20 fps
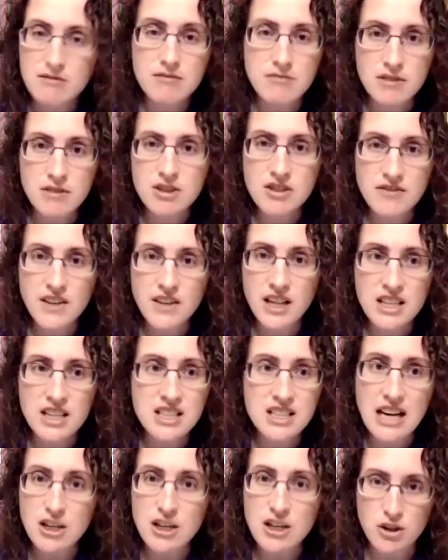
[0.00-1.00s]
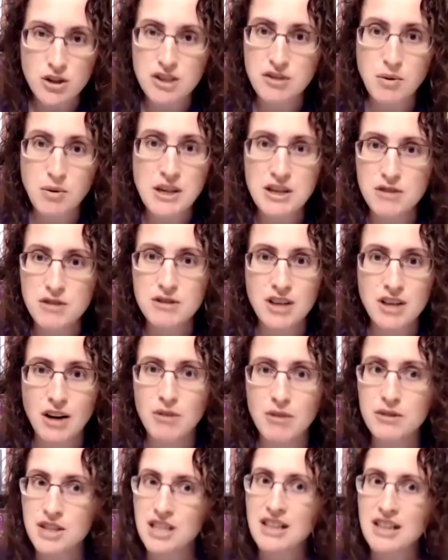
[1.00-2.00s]
it's very dangerous when you
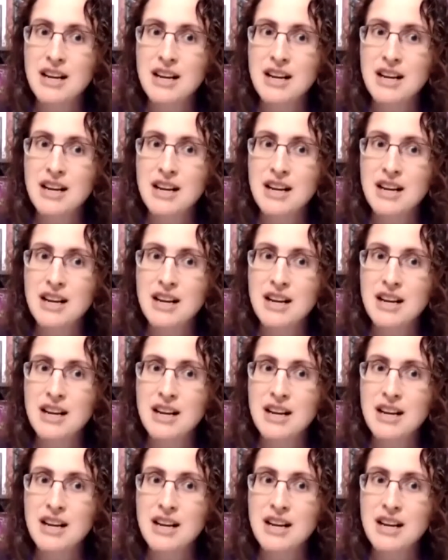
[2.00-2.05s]
don't